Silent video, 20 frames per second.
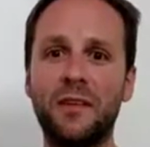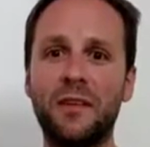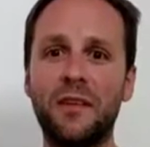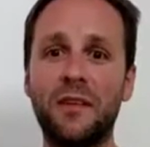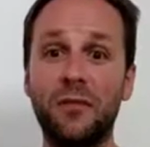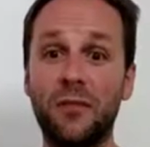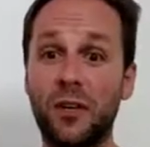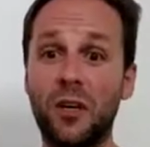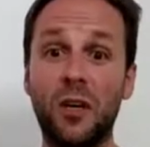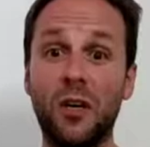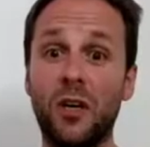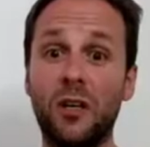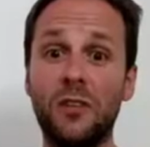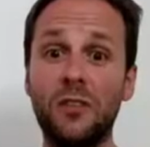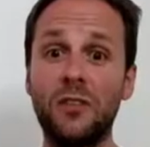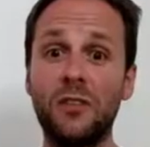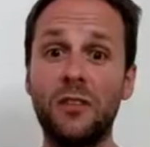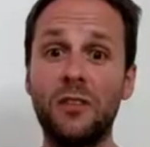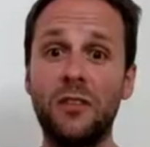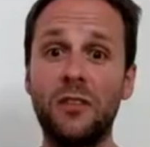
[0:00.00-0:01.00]
And if I
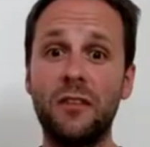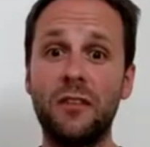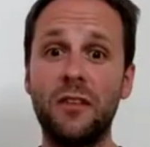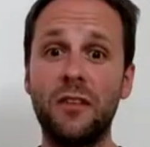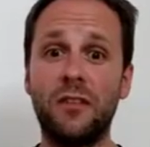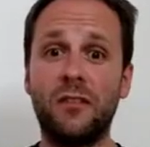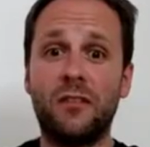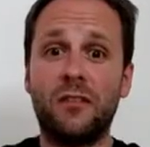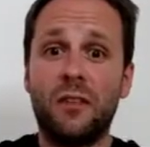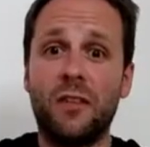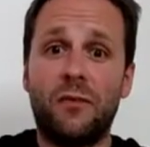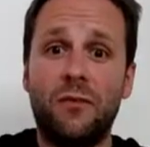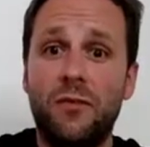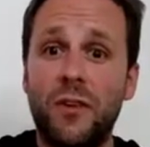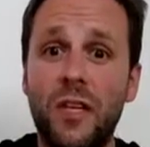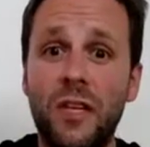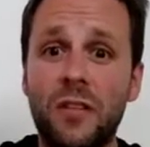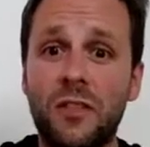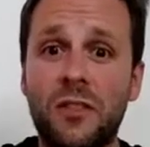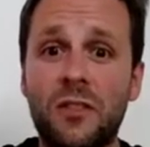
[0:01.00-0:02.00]
can't, it
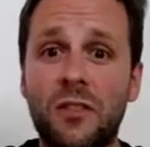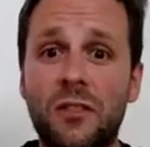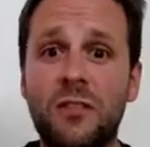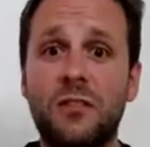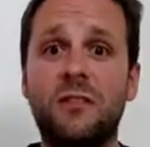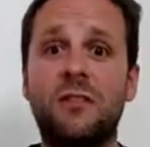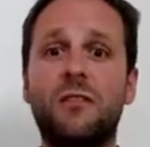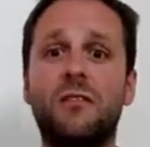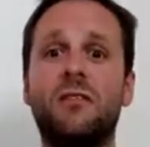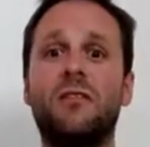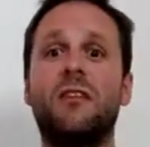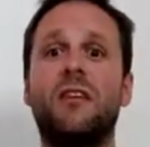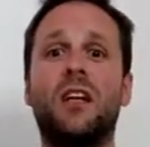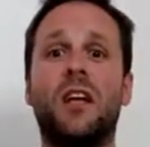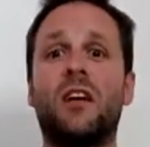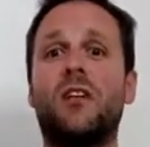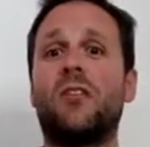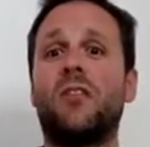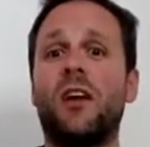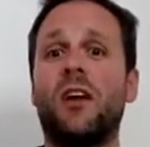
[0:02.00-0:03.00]
fails. And
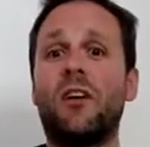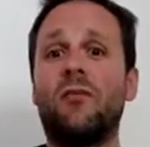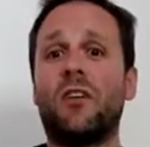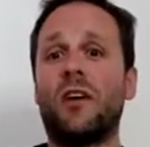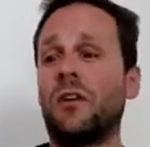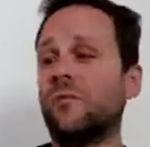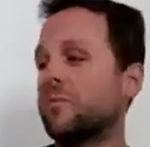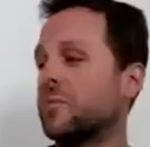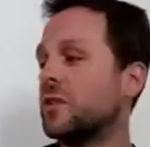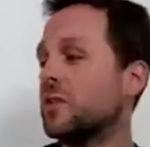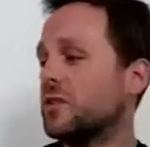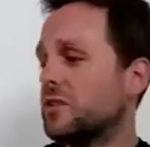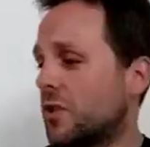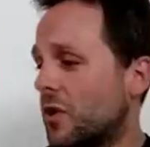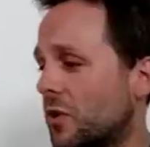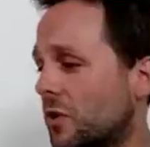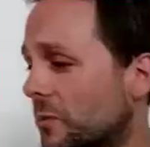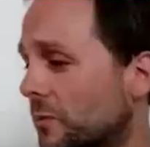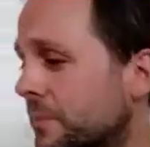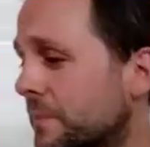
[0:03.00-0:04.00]
I can't have that.
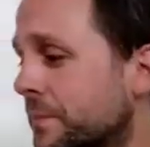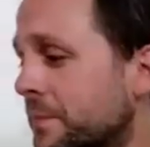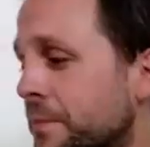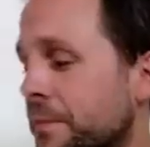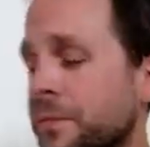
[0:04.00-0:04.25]
So